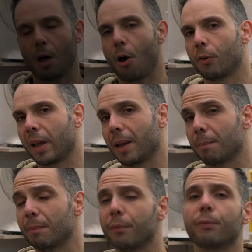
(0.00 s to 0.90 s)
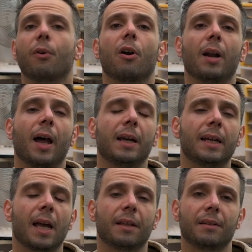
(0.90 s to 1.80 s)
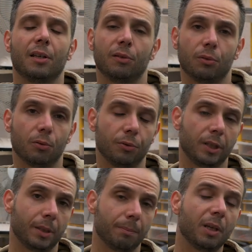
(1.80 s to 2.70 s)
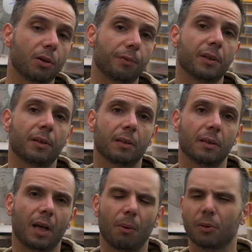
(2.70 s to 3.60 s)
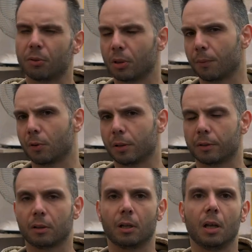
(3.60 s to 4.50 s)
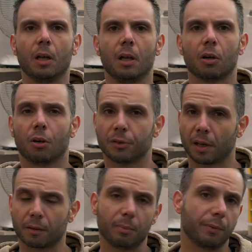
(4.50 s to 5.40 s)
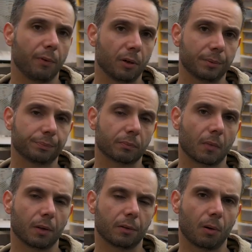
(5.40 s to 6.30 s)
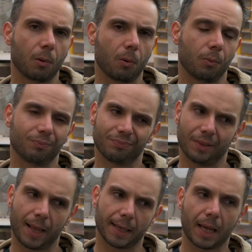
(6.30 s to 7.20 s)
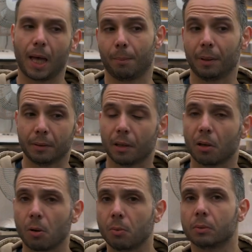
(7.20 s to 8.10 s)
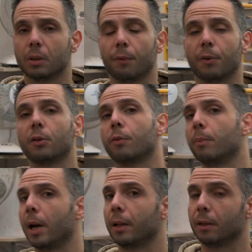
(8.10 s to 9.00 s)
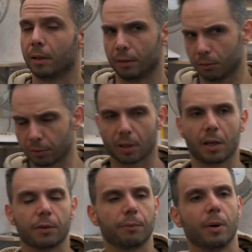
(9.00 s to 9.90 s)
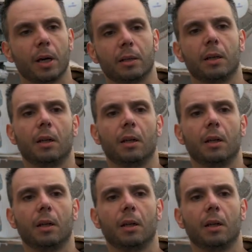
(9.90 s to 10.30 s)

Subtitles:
Okay, before I get into the meat of it, I want to give you a little context before. So, like a month ago, a friend of mine and a good client of mine